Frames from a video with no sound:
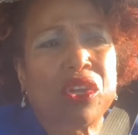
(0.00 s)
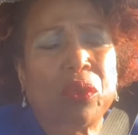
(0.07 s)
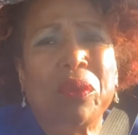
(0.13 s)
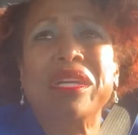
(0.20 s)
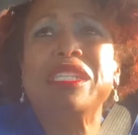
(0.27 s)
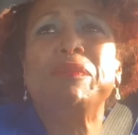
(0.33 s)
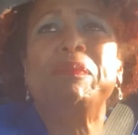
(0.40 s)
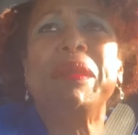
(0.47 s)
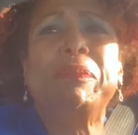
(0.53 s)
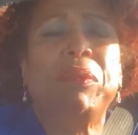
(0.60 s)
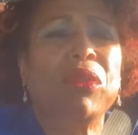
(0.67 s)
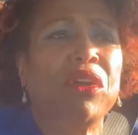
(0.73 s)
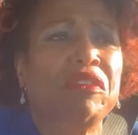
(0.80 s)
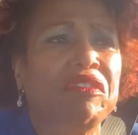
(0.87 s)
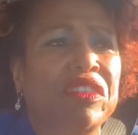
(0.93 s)
towards
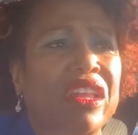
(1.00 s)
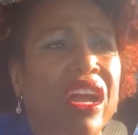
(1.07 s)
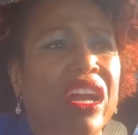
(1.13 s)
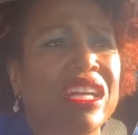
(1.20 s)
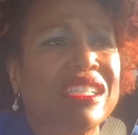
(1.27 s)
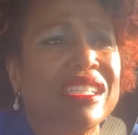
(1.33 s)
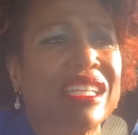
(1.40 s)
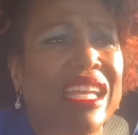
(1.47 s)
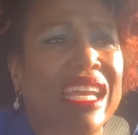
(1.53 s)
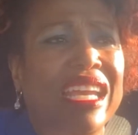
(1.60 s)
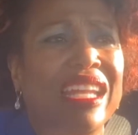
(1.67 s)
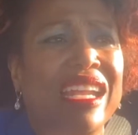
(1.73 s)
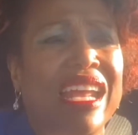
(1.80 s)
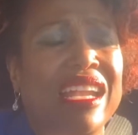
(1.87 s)
people of dark skin.